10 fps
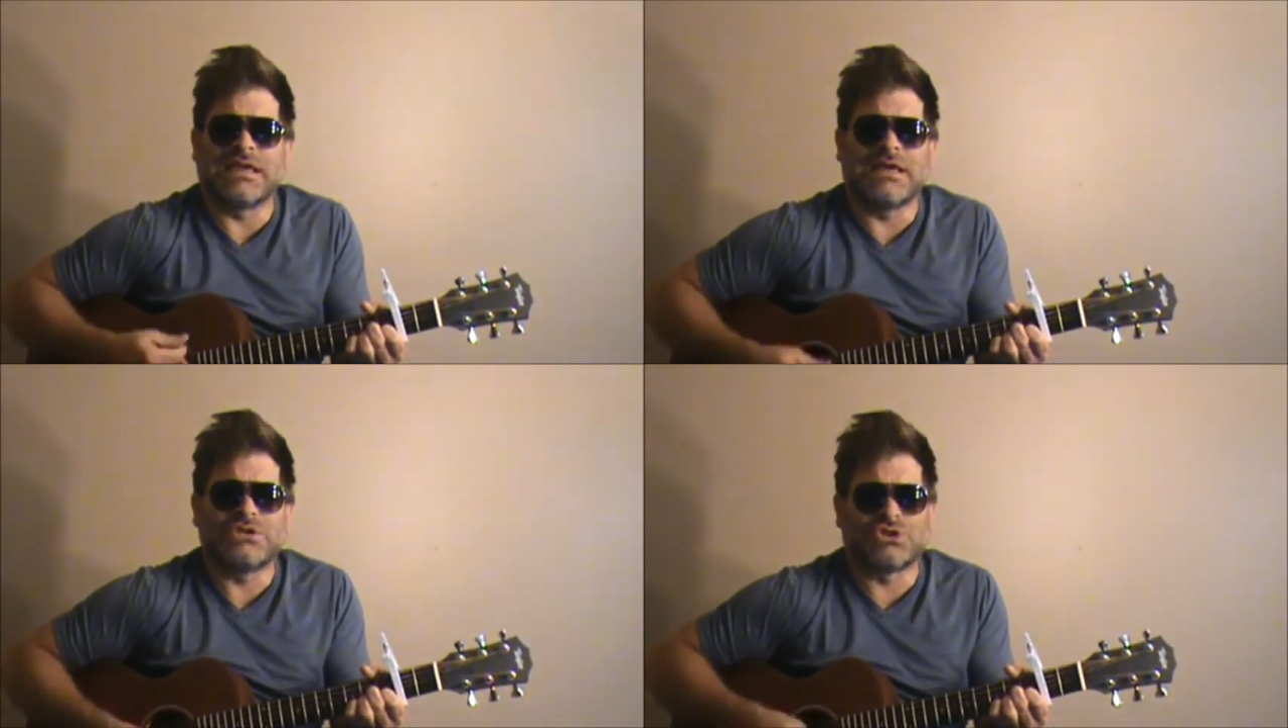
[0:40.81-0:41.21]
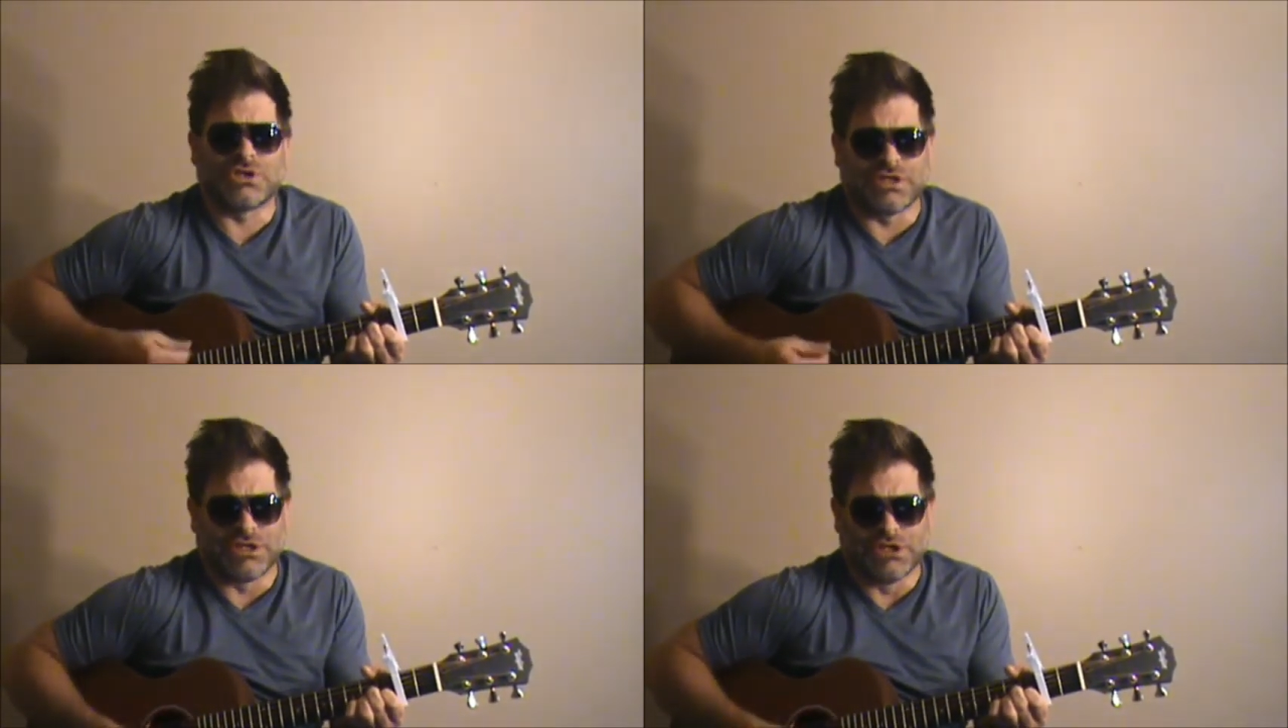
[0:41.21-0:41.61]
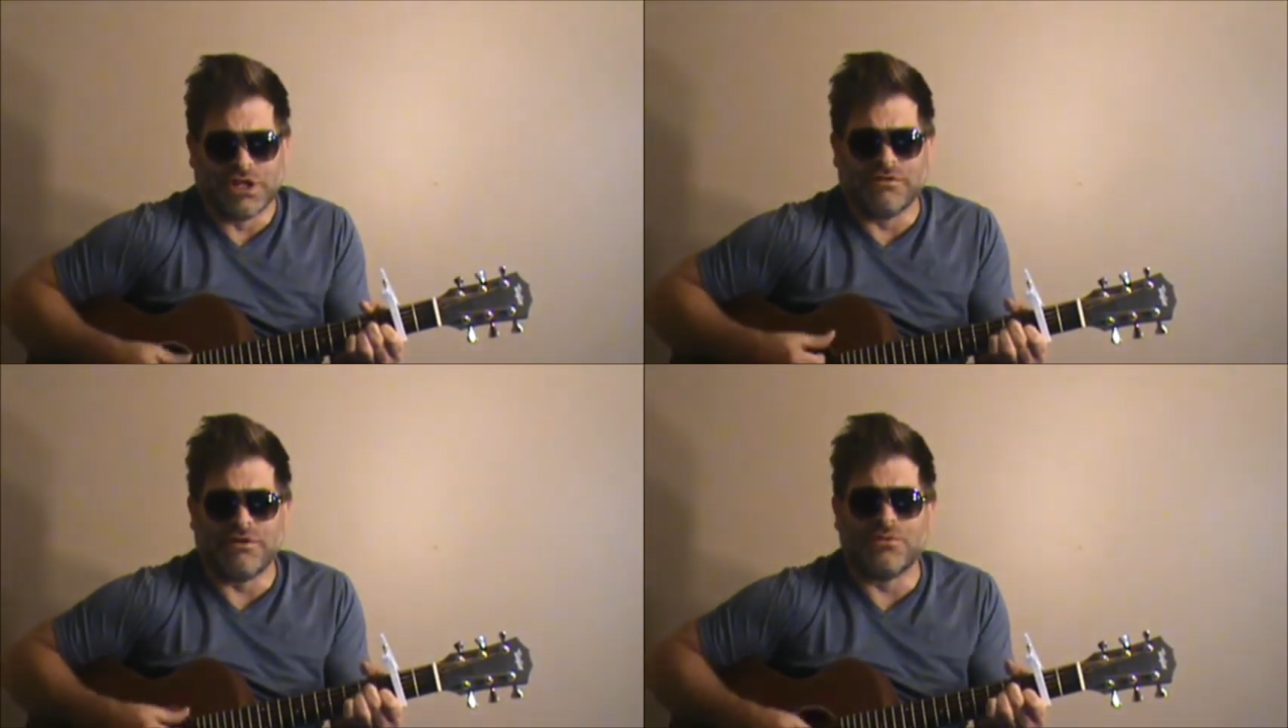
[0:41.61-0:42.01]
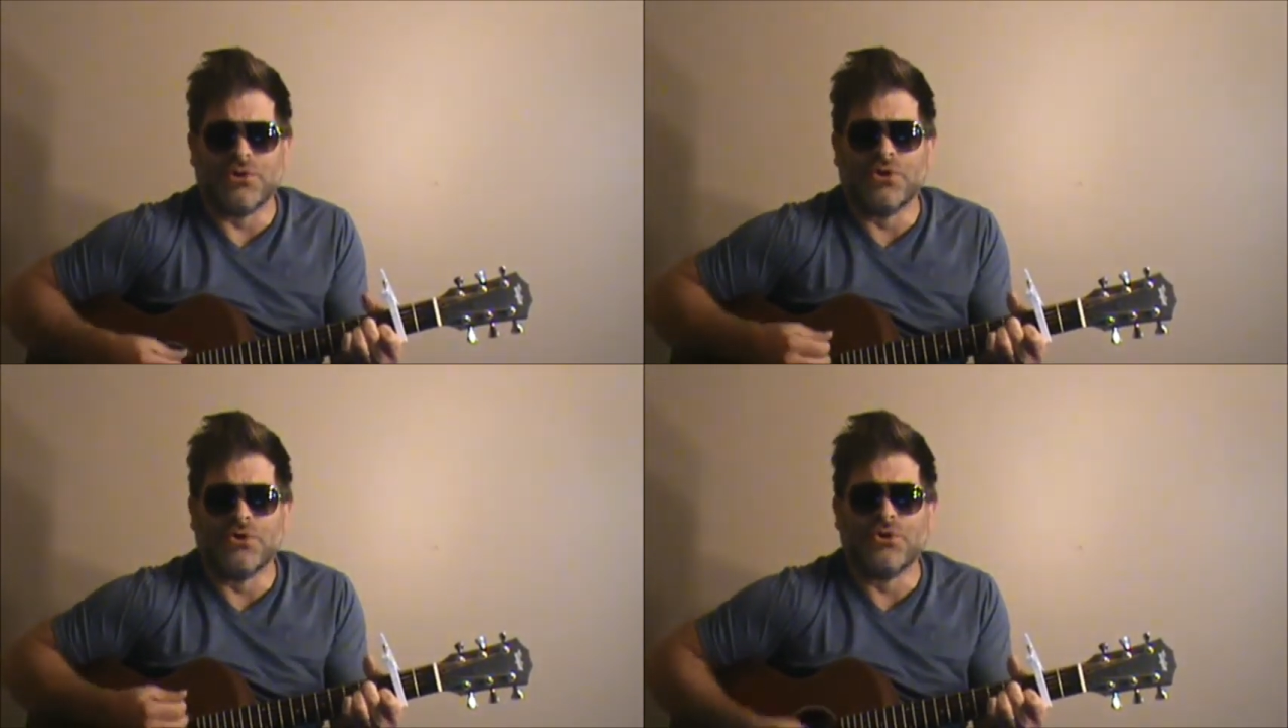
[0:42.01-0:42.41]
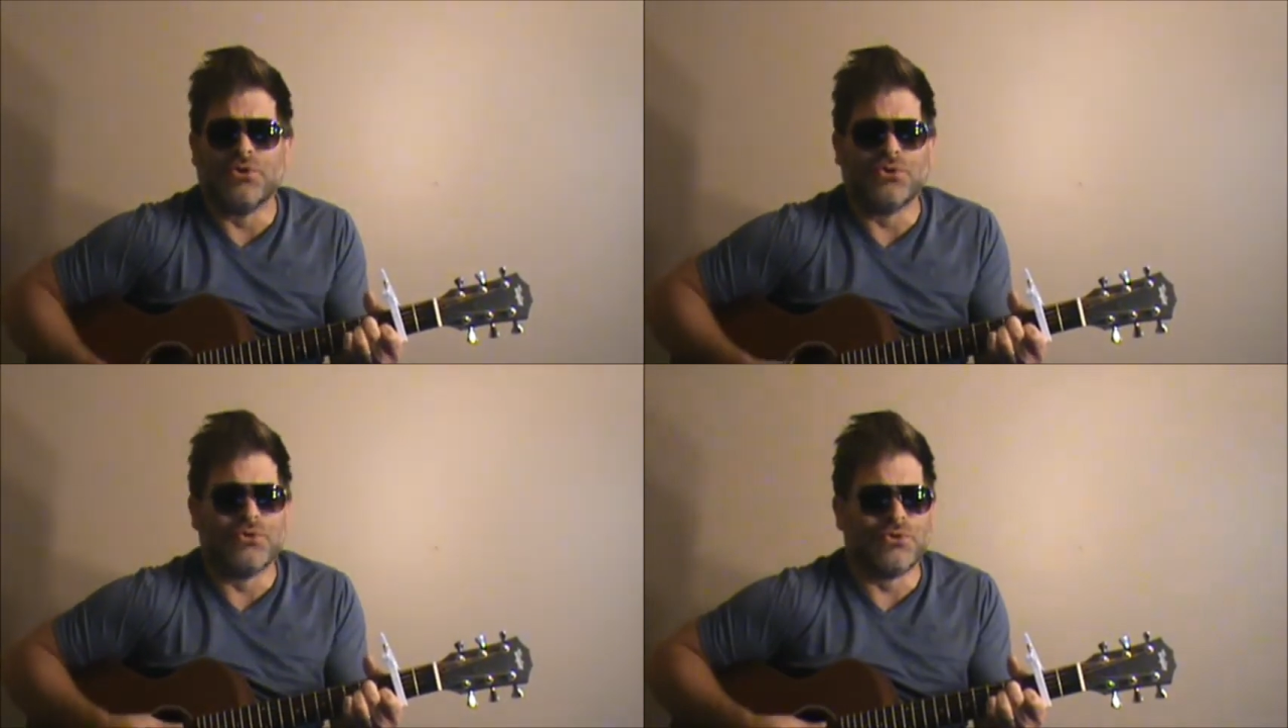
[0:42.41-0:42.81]
the kitchen and living
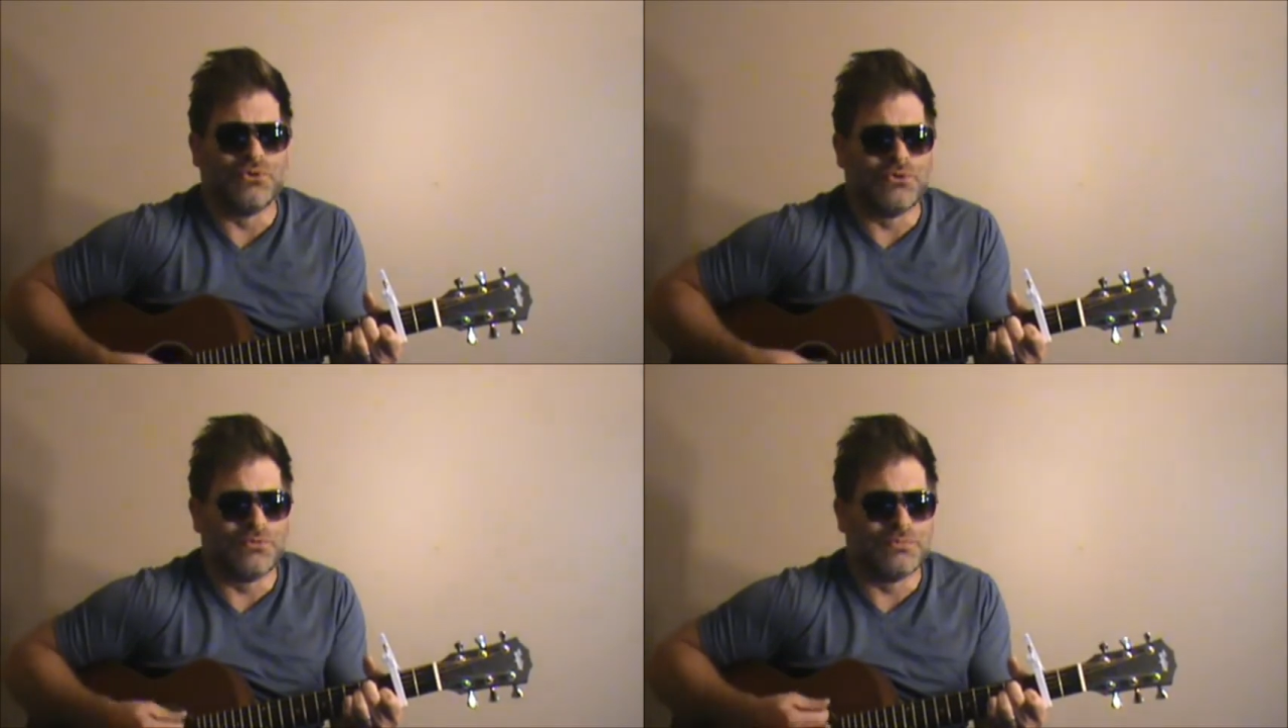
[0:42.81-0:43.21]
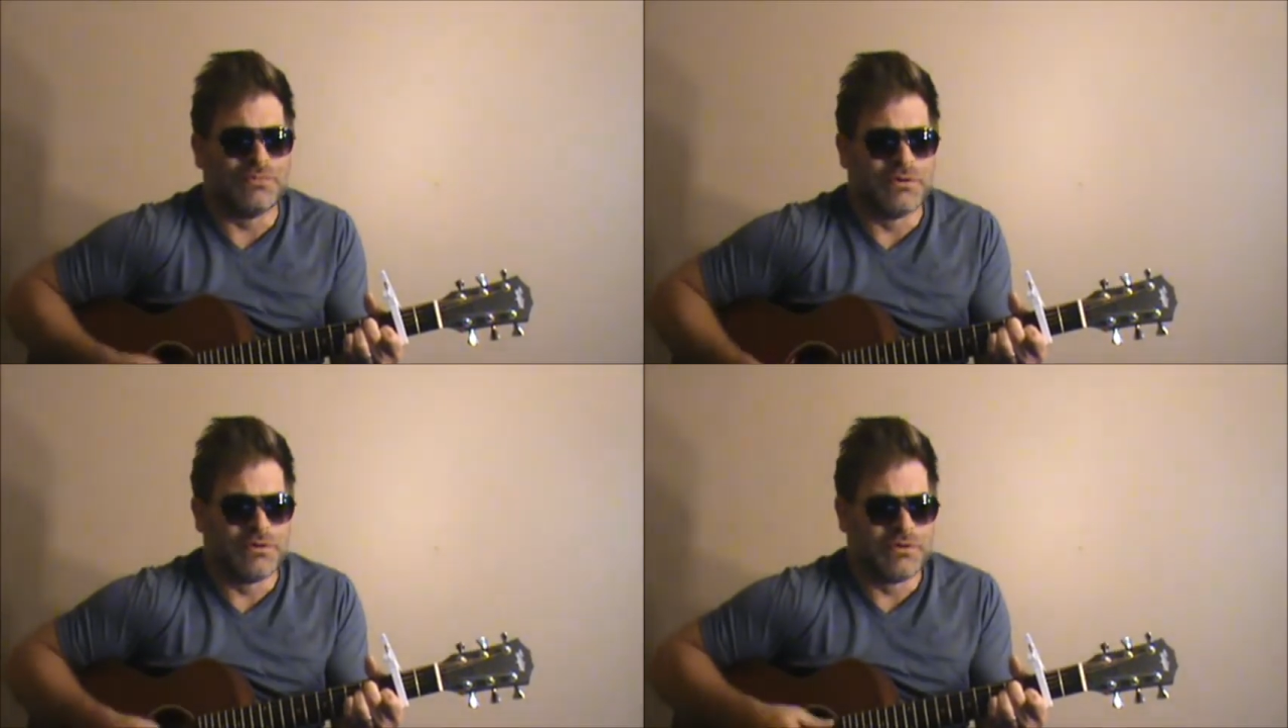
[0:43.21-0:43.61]
room.